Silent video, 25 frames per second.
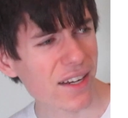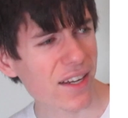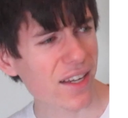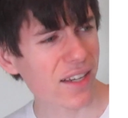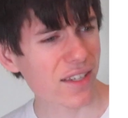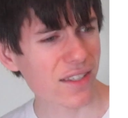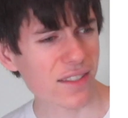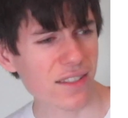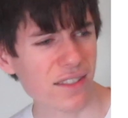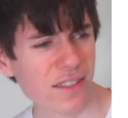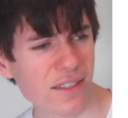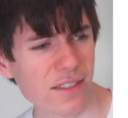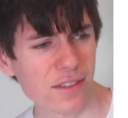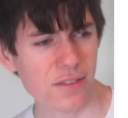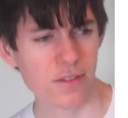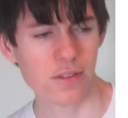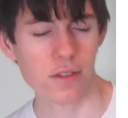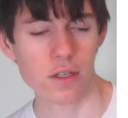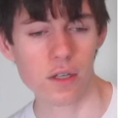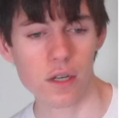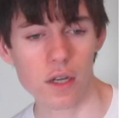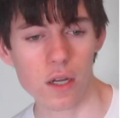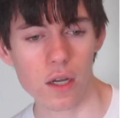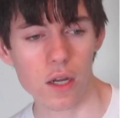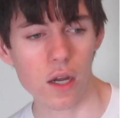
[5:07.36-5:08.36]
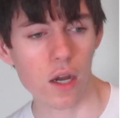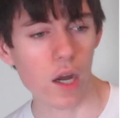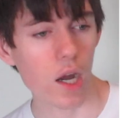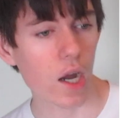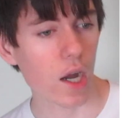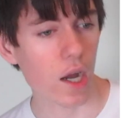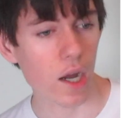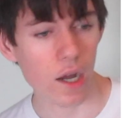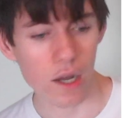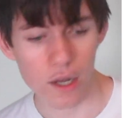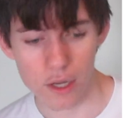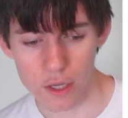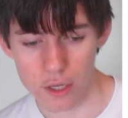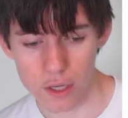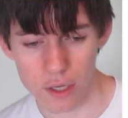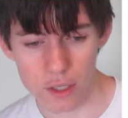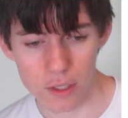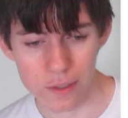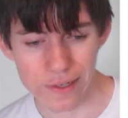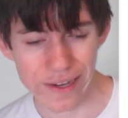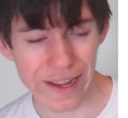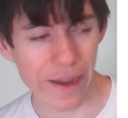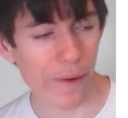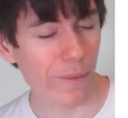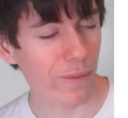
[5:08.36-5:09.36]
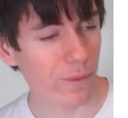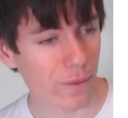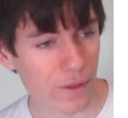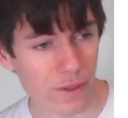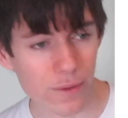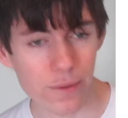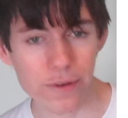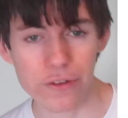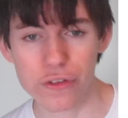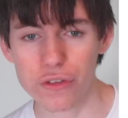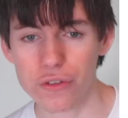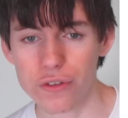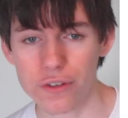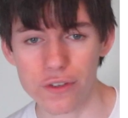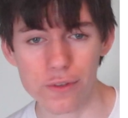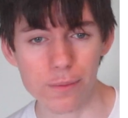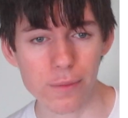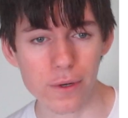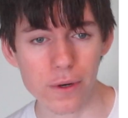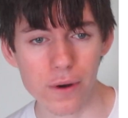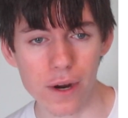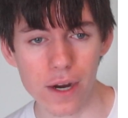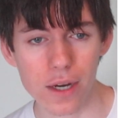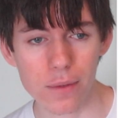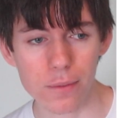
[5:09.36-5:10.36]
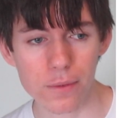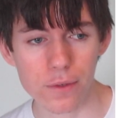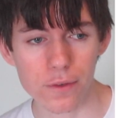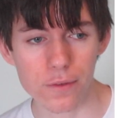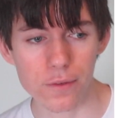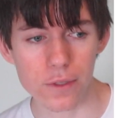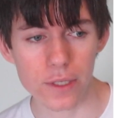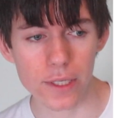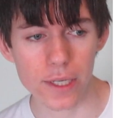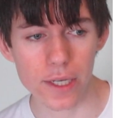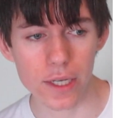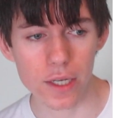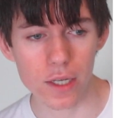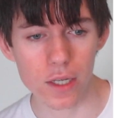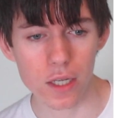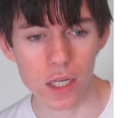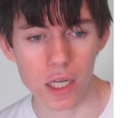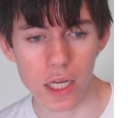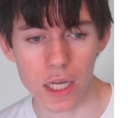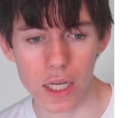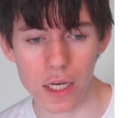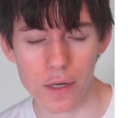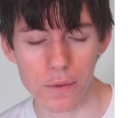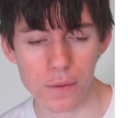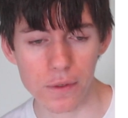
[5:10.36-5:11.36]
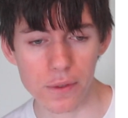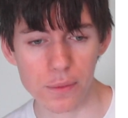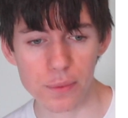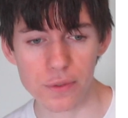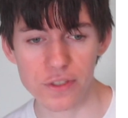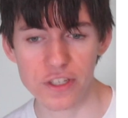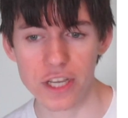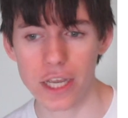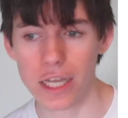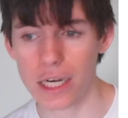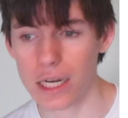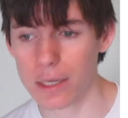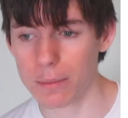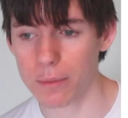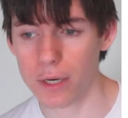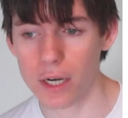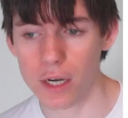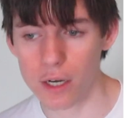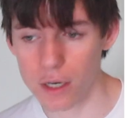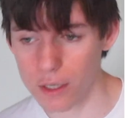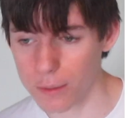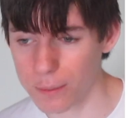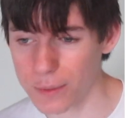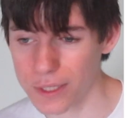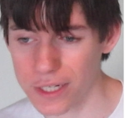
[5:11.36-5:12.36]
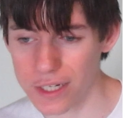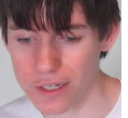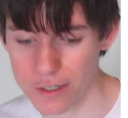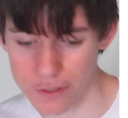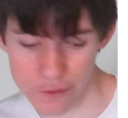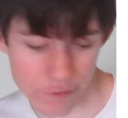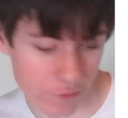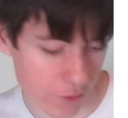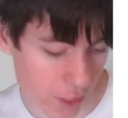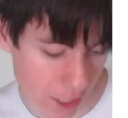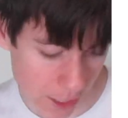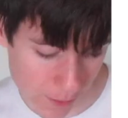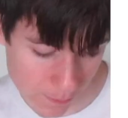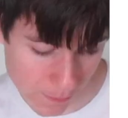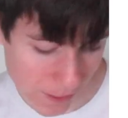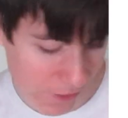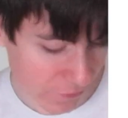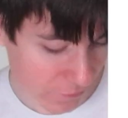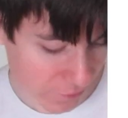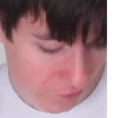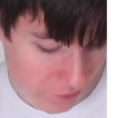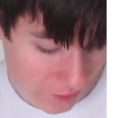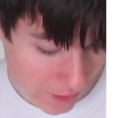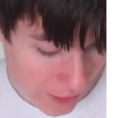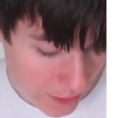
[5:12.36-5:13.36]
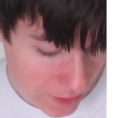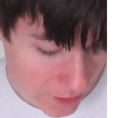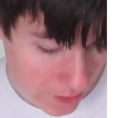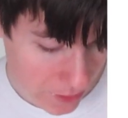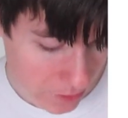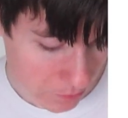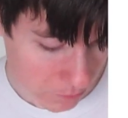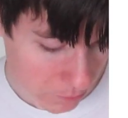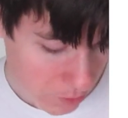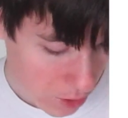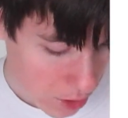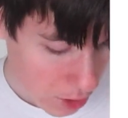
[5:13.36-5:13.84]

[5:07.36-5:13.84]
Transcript: of. Ugh, now I wanna watch the Lizzie McGuire movie. And I want to pretend I'm her because I basically am,